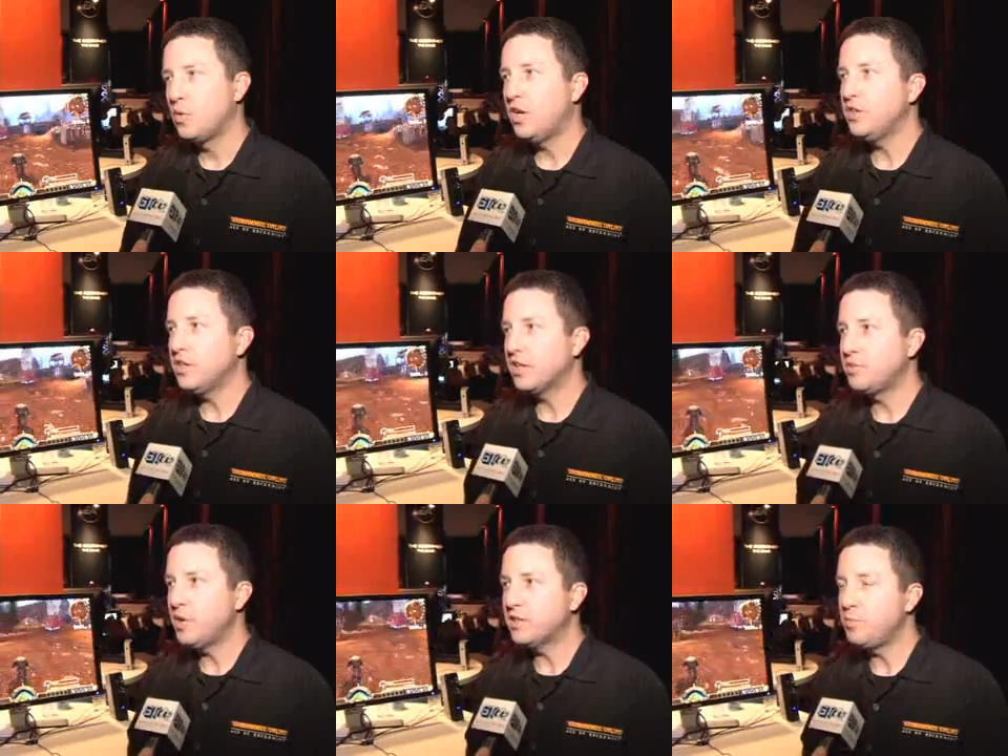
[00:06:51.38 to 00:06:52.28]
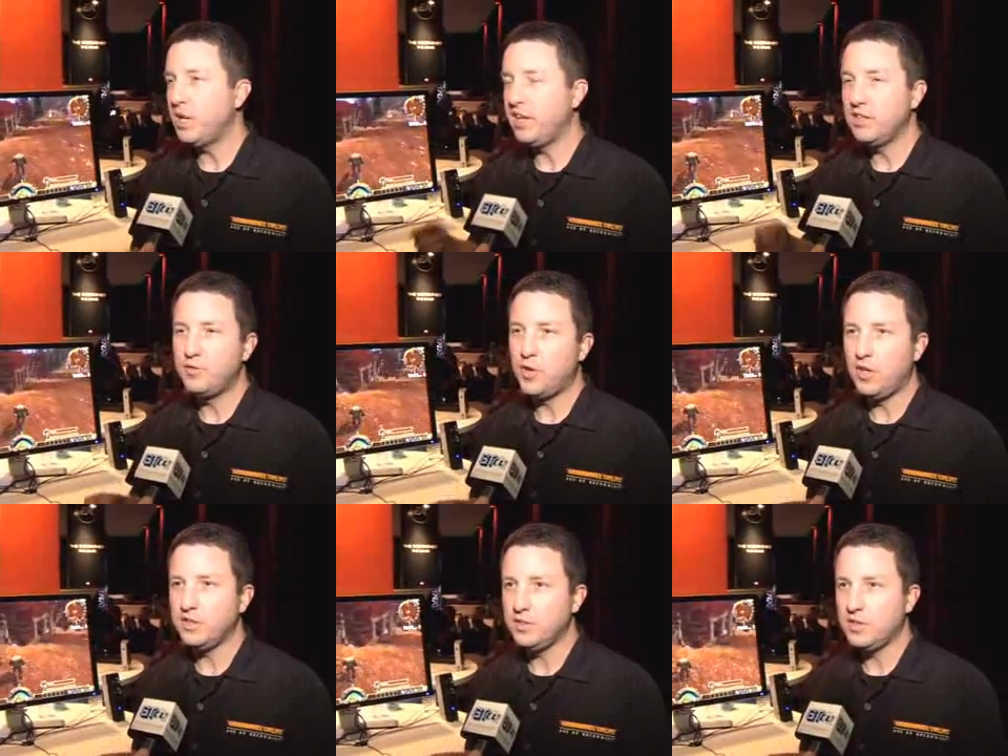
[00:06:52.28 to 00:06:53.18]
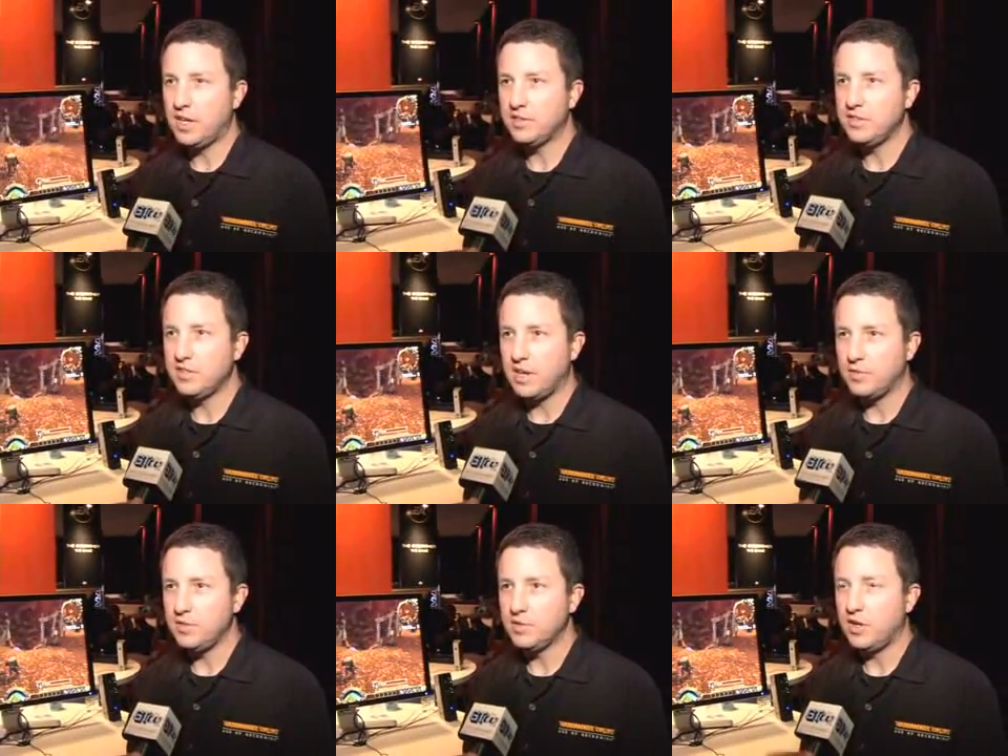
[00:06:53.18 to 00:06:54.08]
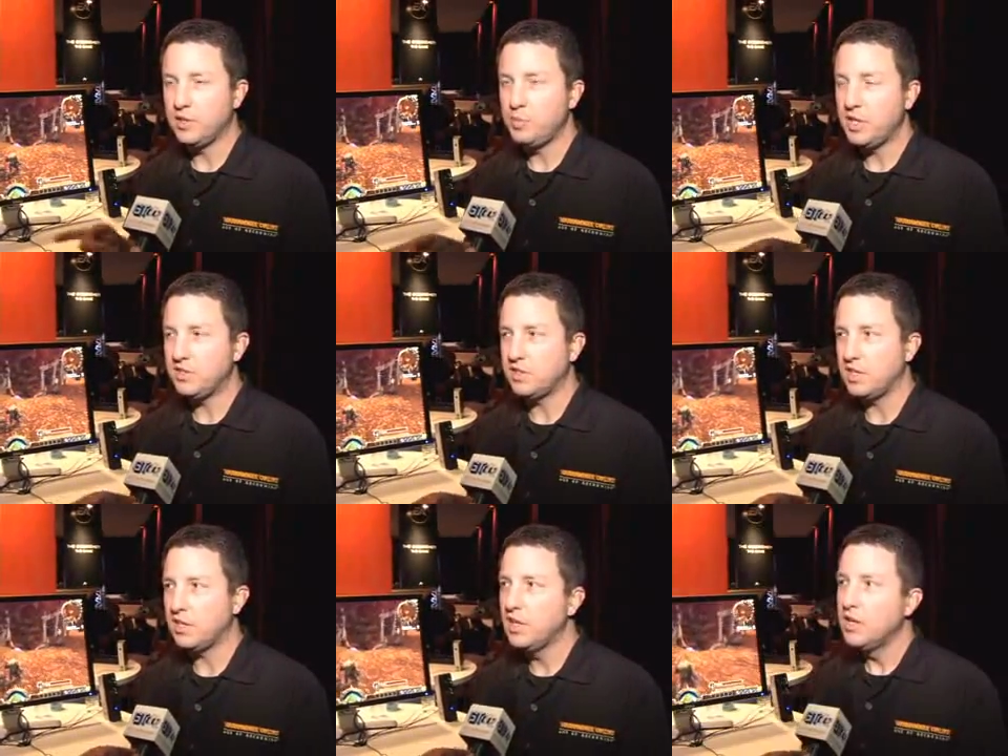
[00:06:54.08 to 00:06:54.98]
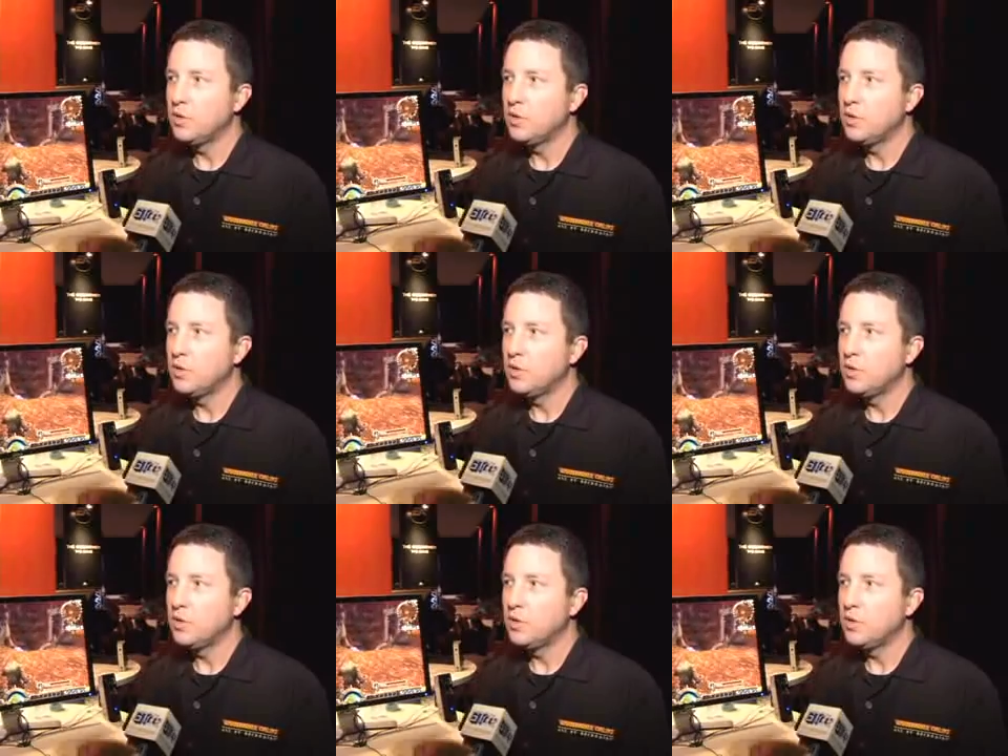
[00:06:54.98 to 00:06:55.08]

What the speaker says: Well, you can expect to play it in the fall of 2007 on the PC.